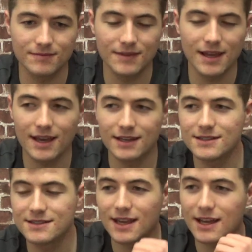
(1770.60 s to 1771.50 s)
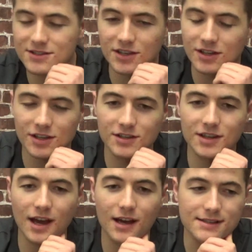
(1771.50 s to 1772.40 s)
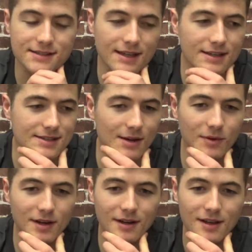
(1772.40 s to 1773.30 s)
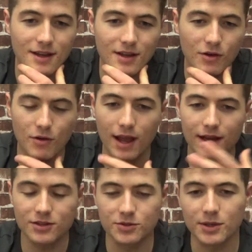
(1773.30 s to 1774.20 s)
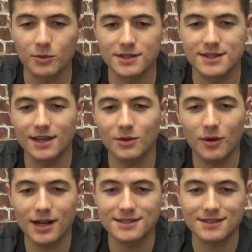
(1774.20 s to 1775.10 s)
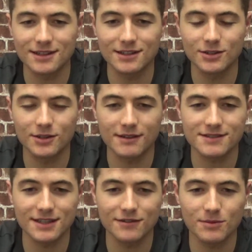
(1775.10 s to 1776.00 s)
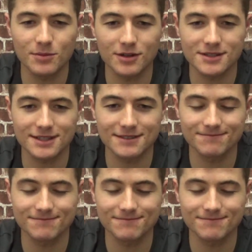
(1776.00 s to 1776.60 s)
Yeah, it is sad. So you can't see someone doing what Dana White's done in UFC for boxing.